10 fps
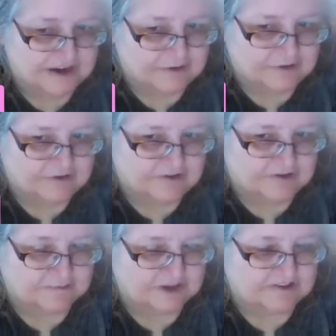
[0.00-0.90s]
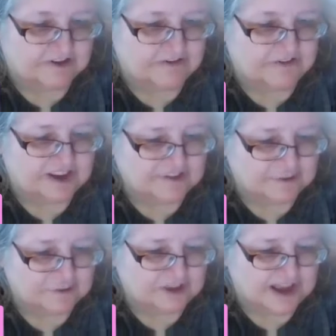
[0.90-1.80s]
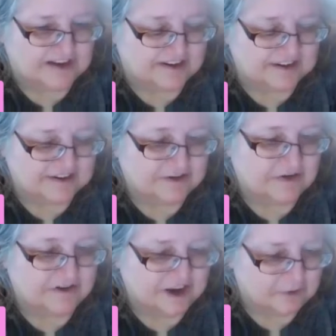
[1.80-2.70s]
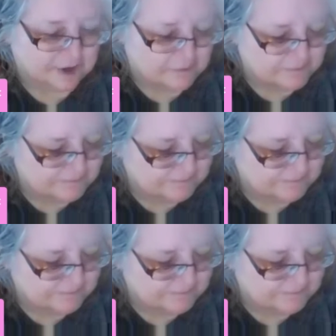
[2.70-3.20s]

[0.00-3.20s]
acres on this place called St. Joe's Island in Ontario.